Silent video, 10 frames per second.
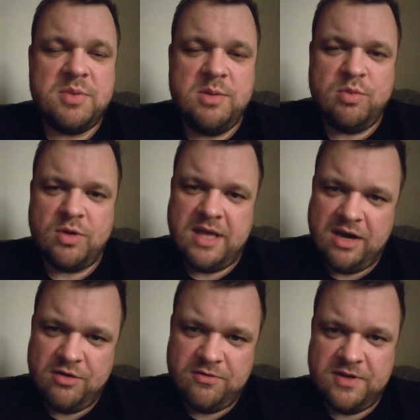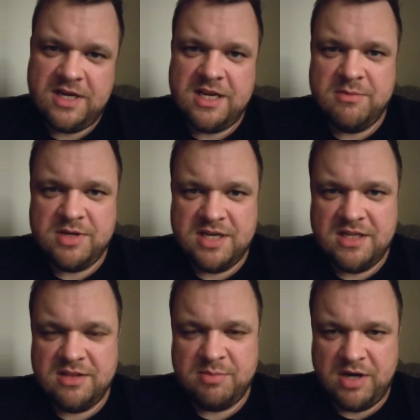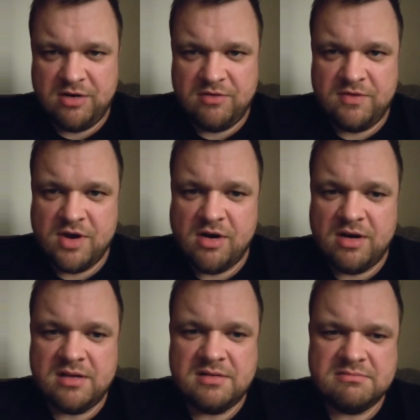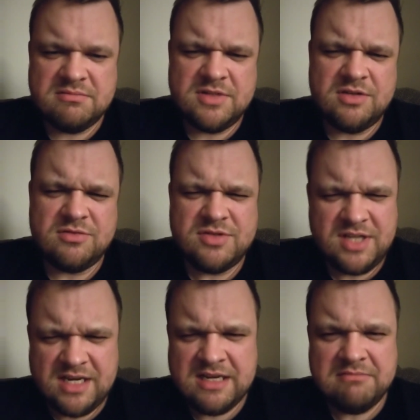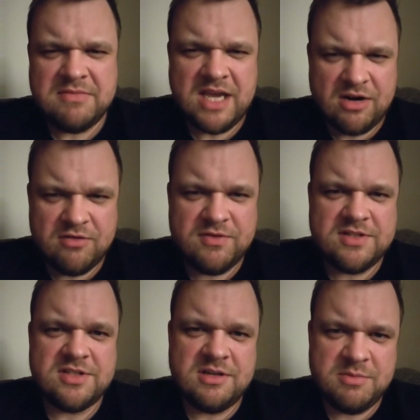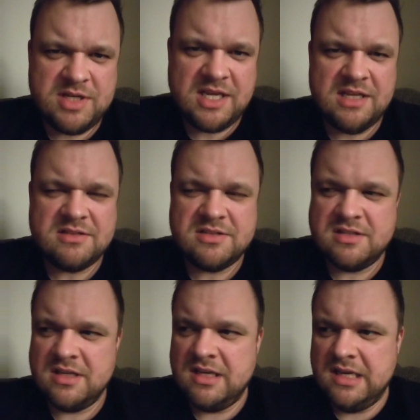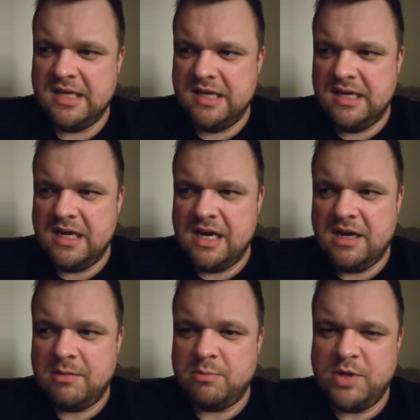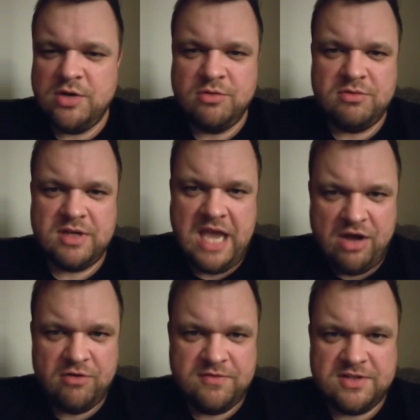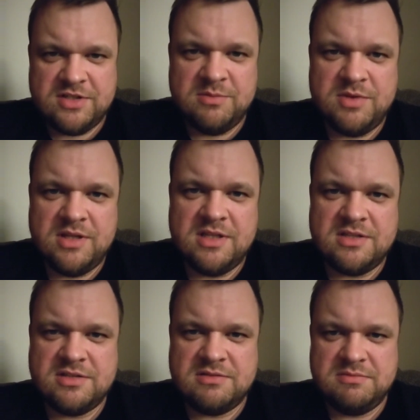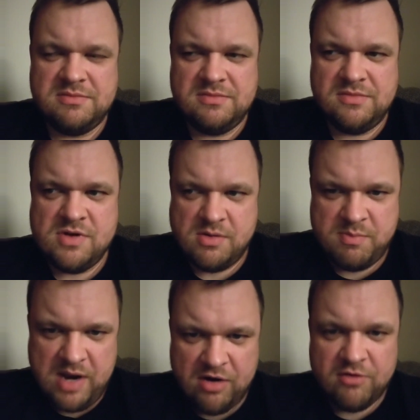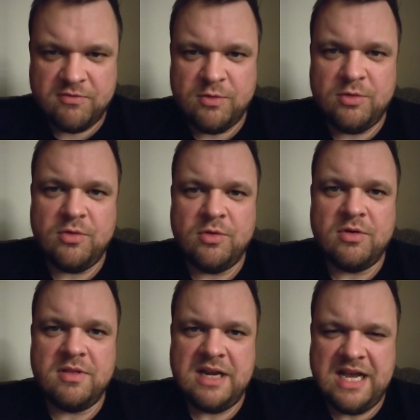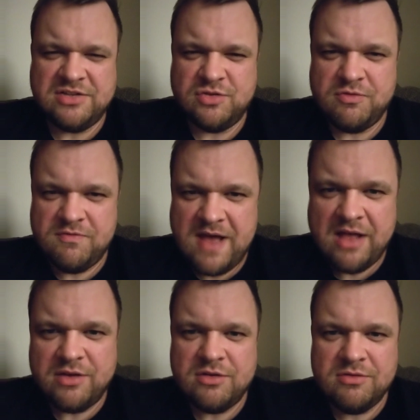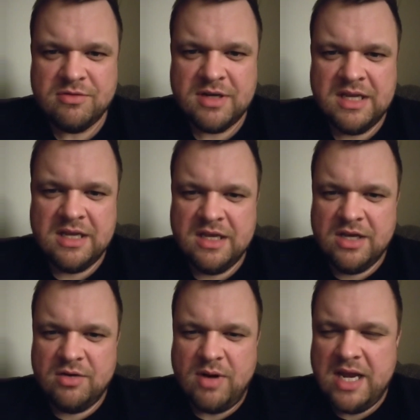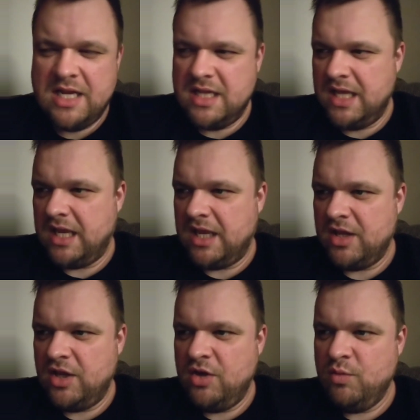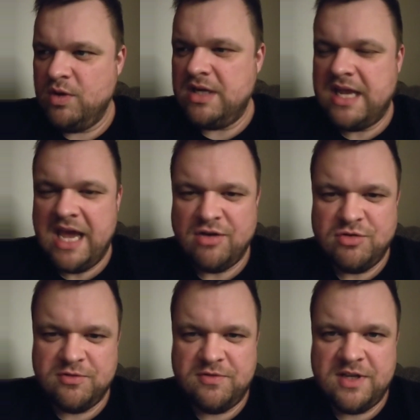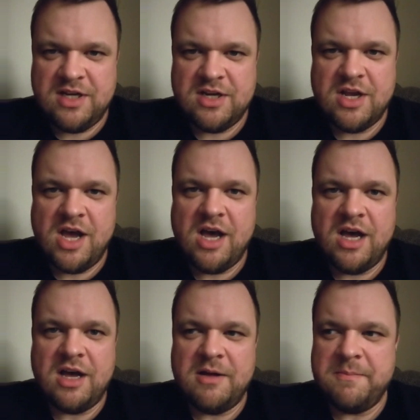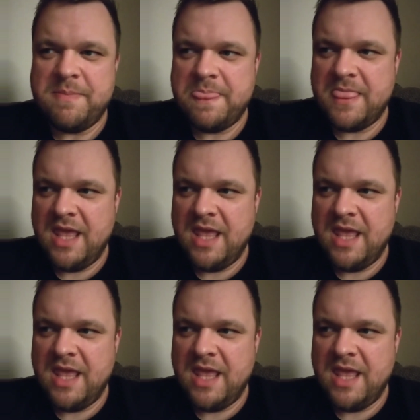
people counterfeit and imitate the power of God. You know, Satan counterfeits and imitates. But you don't counterfeit something that's not powerful or that has no value. Right? Like, you wouldn't counterfeit an